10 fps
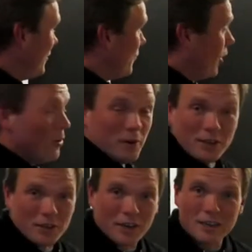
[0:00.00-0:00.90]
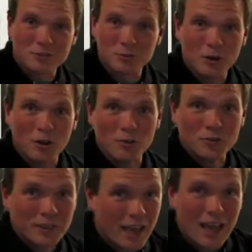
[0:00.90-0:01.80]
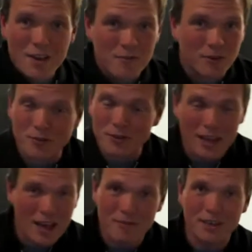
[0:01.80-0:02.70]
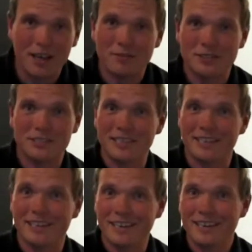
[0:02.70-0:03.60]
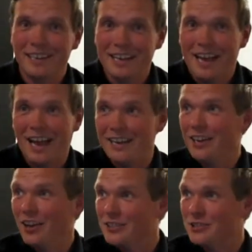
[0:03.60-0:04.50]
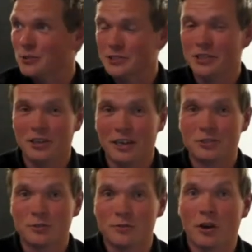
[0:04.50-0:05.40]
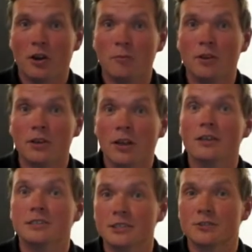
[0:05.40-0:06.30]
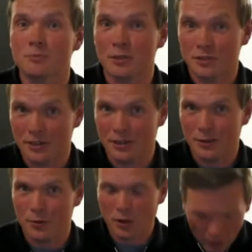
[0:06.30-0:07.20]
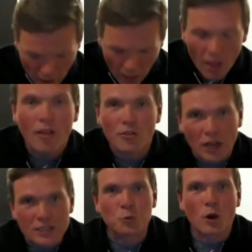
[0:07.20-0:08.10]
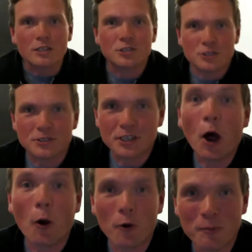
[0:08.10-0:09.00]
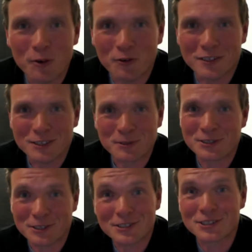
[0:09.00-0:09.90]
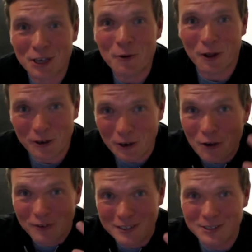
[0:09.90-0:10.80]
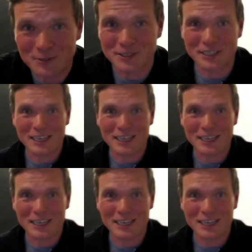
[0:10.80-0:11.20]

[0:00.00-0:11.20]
the environment, in the natural world, never see any light source in our natural environment lighting us from underneath. That's why it's used in horror movies, because it's so unnerving to us